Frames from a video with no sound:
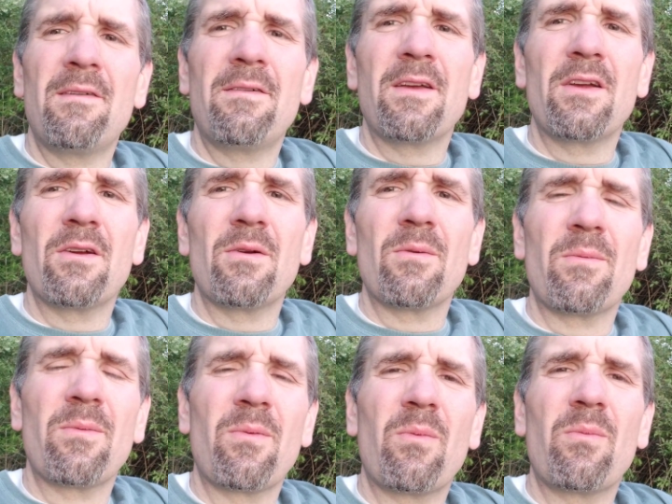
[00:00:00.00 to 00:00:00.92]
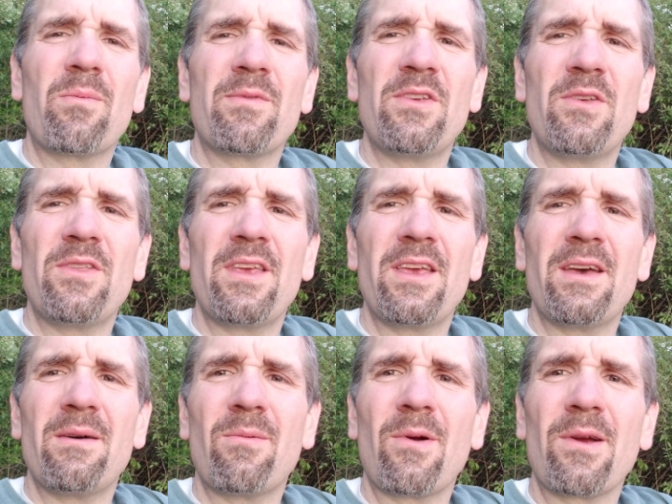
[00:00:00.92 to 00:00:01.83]
figure do the
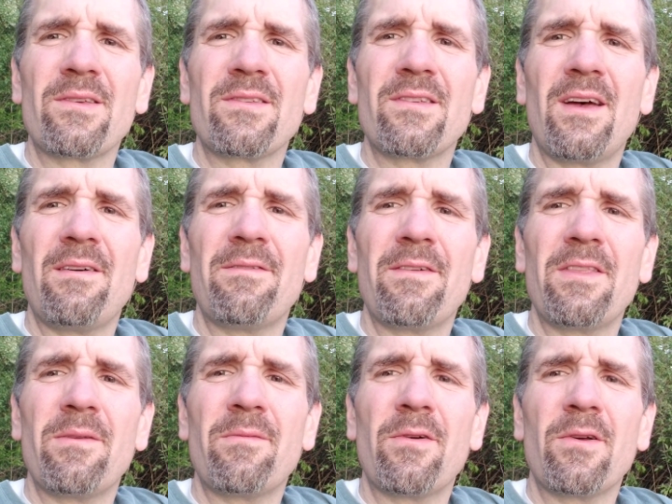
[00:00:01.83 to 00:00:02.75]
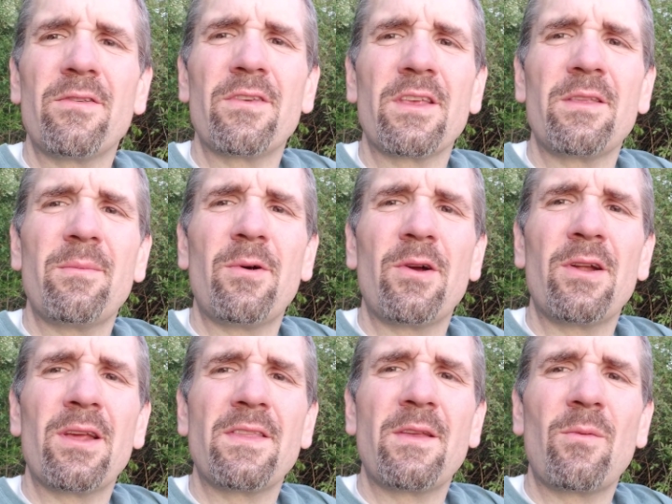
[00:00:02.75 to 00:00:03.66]
uh, work stuff in the first thing in the
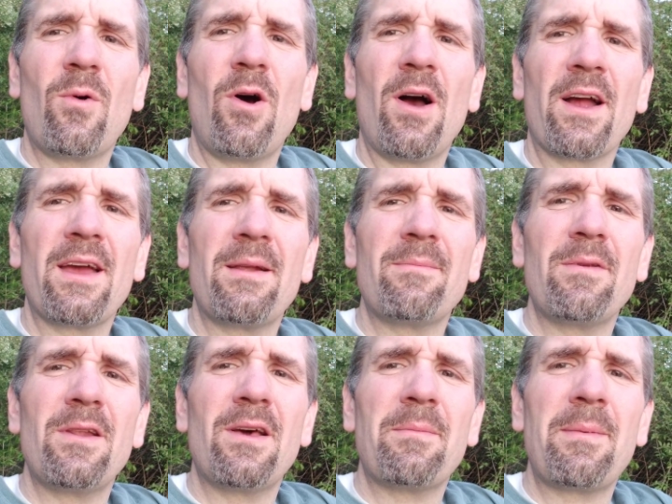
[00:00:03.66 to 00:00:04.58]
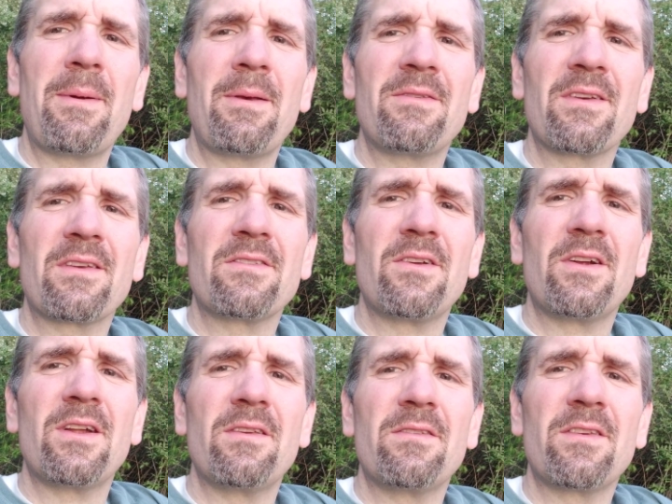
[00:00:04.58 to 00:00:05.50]
morning and then walk at you know maybe
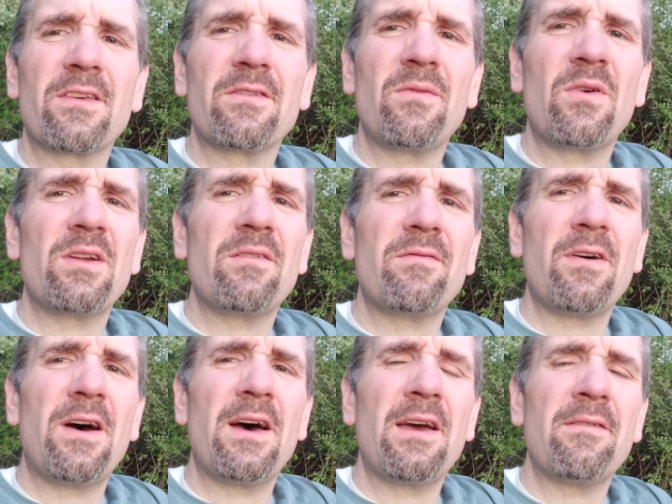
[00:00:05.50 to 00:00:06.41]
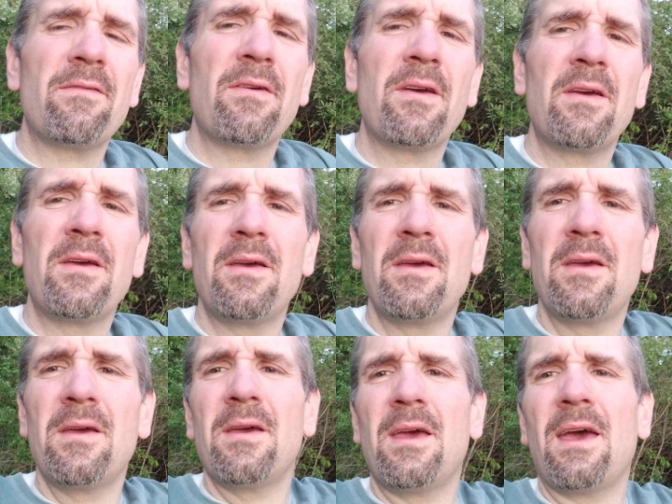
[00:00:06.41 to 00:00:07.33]
6.30 6.45
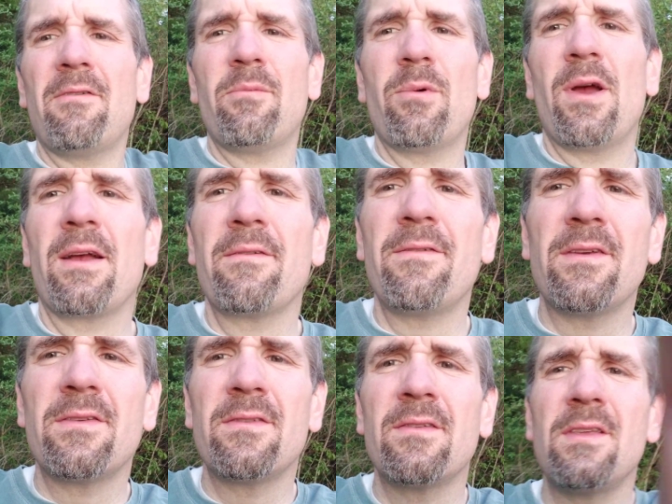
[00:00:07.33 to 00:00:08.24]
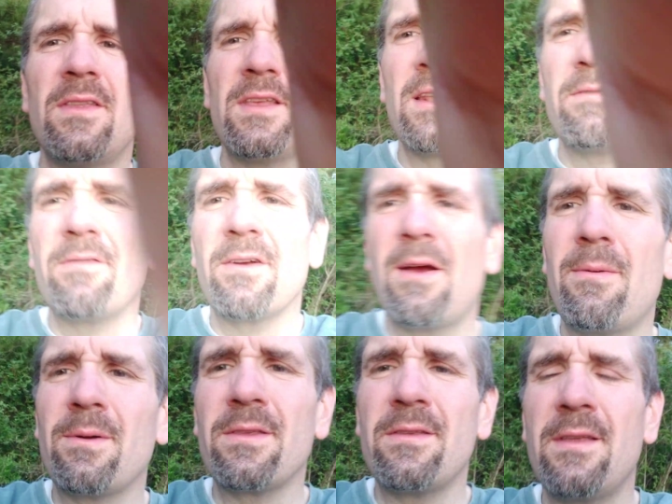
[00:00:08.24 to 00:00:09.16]
have breakfast and then i figure out
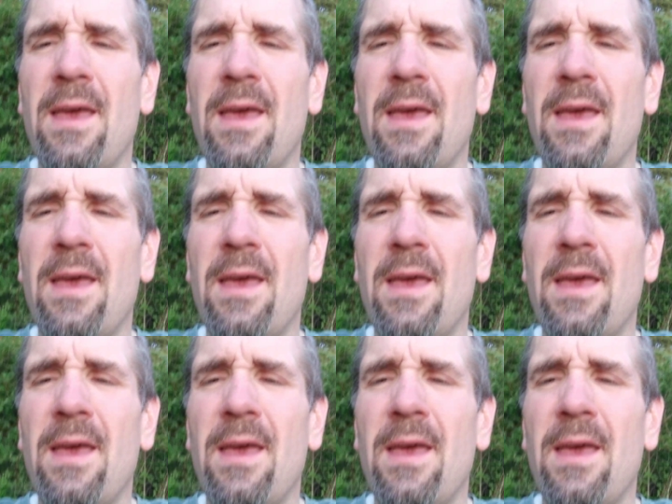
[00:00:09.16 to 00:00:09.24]
what's